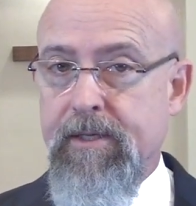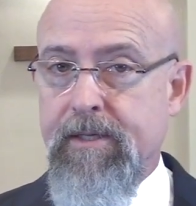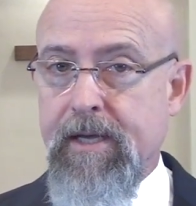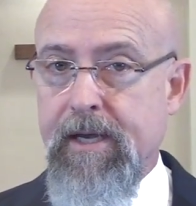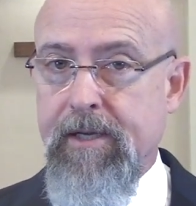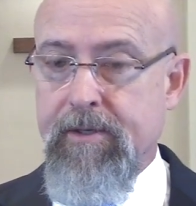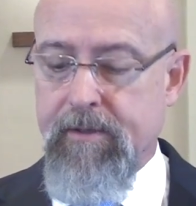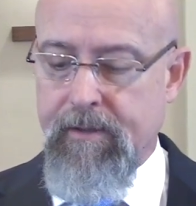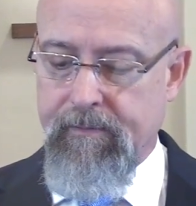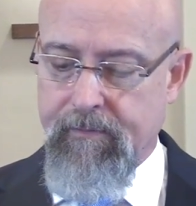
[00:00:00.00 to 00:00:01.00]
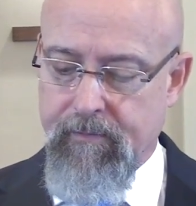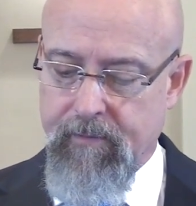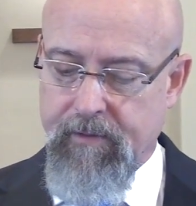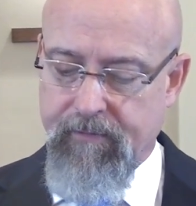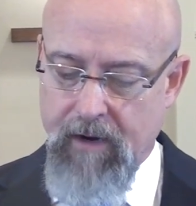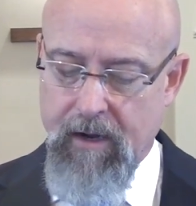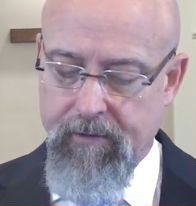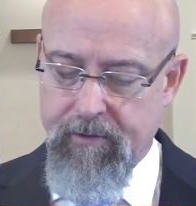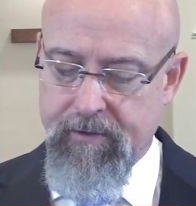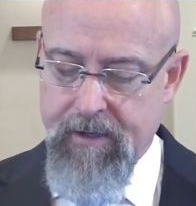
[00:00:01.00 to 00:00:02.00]
stage, and with
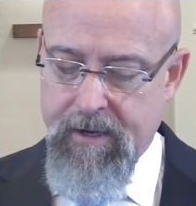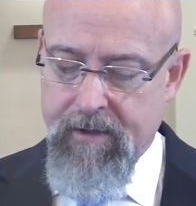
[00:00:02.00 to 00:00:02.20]
fathers.